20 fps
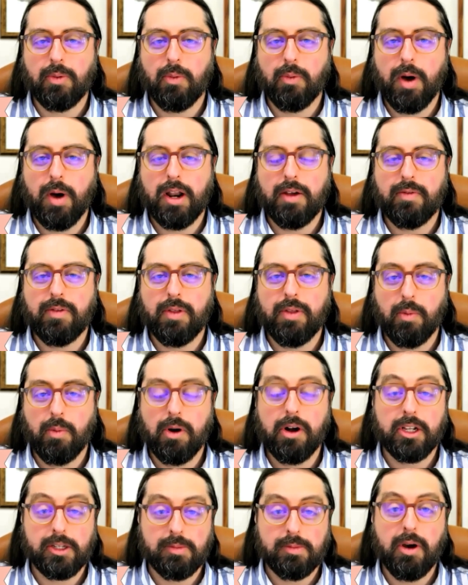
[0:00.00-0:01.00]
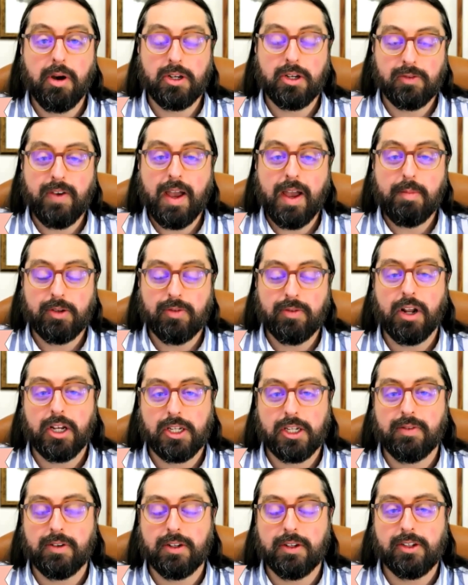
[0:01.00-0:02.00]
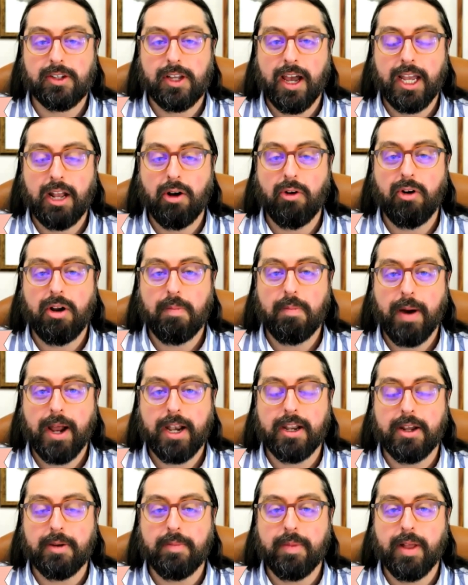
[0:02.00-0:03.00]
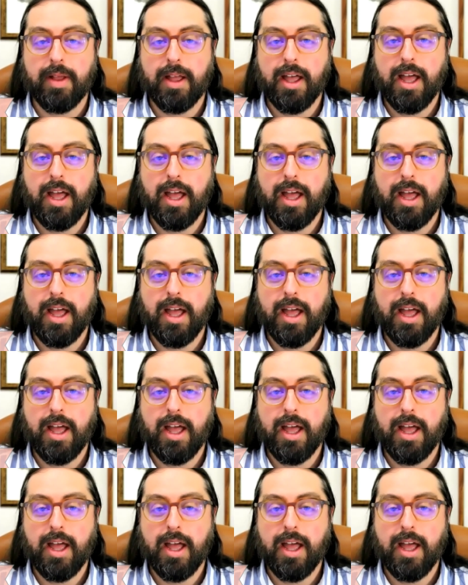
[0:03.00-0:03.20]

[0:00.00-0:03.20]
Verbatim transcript: one of the world's most famous philosophers, Hilary Putnam,